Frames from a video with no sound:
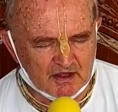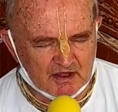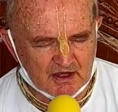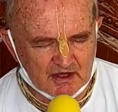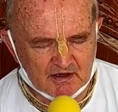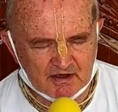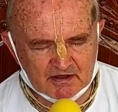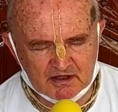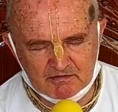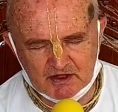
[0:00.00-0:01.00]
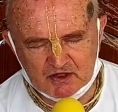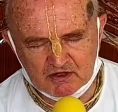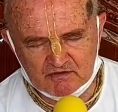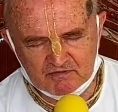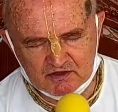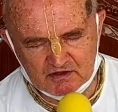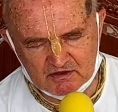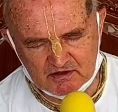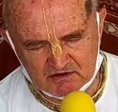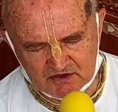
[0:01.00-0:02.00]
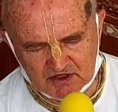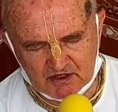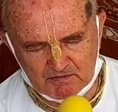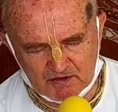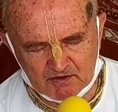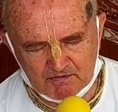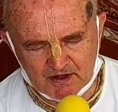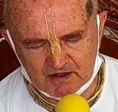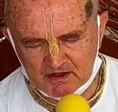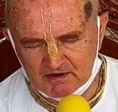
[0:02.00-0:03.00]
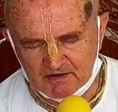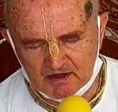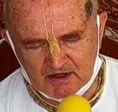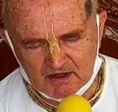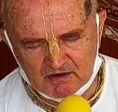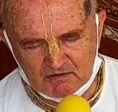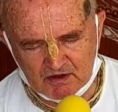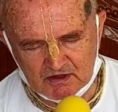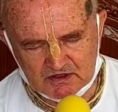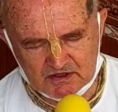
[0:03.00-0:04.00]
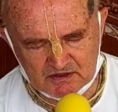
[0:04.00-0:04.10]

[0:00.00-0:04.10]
the mission of Srila Prabhupada was